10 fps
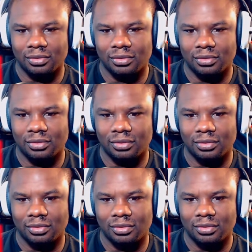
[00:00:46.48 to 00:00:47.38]

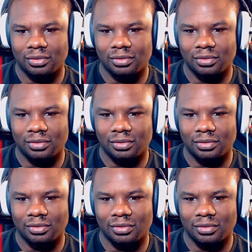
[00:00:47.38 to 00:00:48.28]

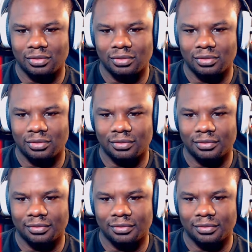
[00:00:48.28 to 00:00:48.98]
[no speech]